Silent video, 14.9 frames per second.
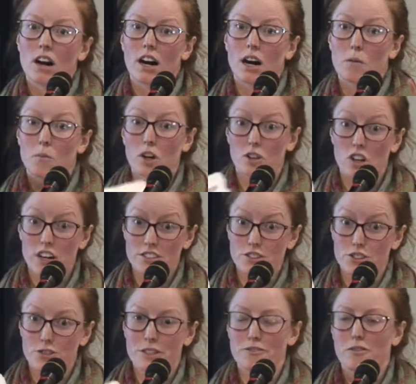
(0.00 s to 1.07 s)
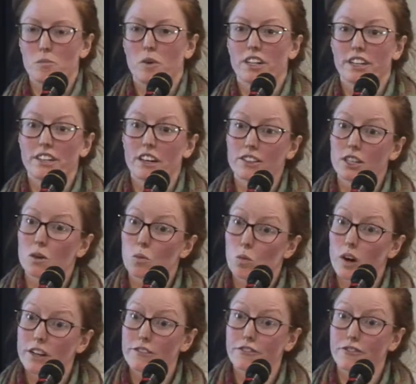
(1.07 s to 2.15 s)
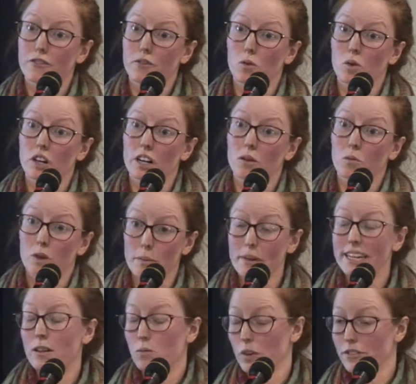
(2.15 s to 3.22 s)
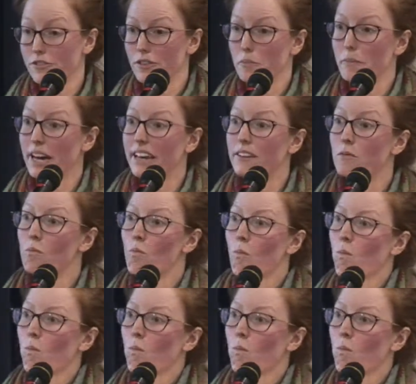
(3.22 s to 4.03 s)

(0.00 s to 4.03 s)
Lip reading: across the street from one another, one for women and one for men,